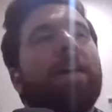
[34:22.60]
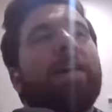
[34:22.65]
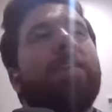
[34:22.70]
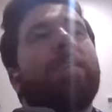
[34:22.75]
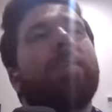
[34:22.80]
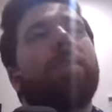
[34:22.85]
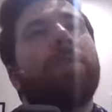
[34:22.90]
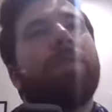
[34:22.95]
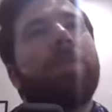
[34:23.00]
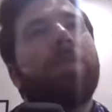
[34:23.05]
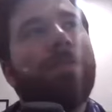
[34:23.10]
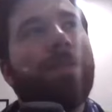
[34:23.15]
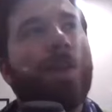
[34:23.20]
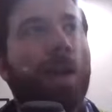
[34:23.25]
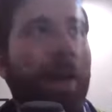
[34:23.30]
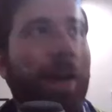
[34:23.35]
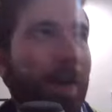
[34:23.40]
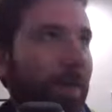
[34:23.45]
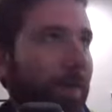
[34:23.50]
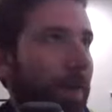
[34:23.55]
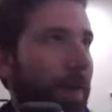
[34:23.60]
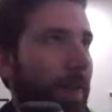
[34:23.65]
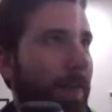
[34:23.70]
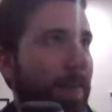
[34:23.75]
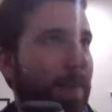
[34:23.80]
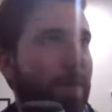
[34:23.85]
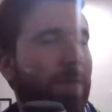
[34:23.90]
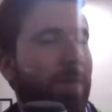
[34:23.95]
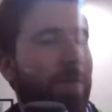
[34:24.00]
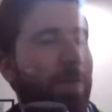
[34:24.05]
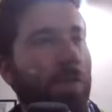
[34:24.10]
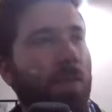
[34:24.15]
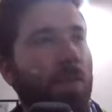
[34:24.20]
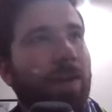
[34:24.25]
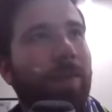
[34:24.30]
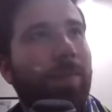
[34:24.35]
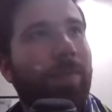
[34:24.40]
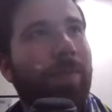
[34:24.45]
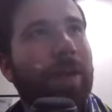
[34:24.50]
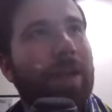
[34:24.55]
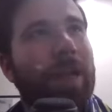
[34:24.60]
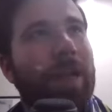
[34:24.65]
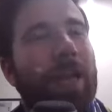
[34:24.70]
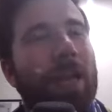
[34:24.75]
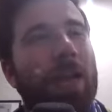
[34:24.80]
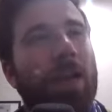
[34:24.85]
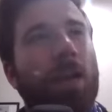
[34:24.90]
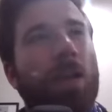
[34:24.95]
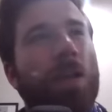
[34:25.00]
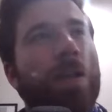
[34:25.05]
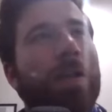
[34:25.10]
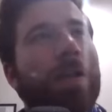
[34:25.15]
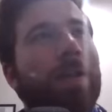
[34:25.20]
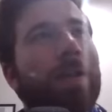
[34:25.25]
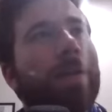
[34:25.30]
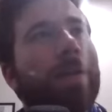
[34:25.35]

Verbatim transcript: I don't know if I have anything off the top of my head.